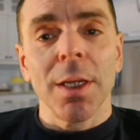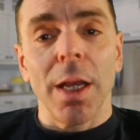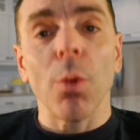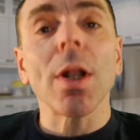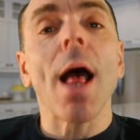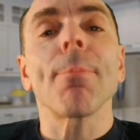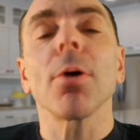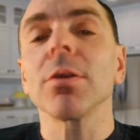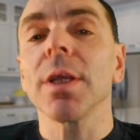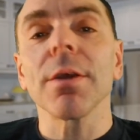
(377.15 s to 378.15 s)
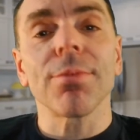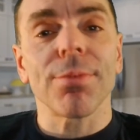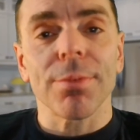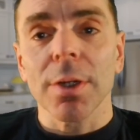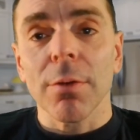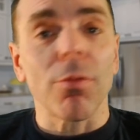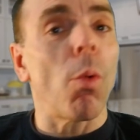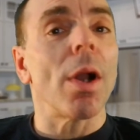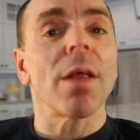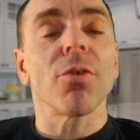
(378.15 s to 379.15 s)
And what happens if for
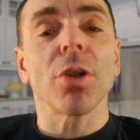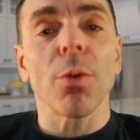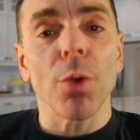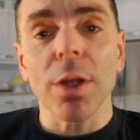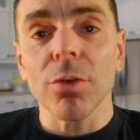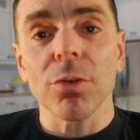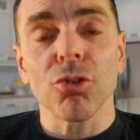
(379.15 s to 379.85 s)
whatever the reason,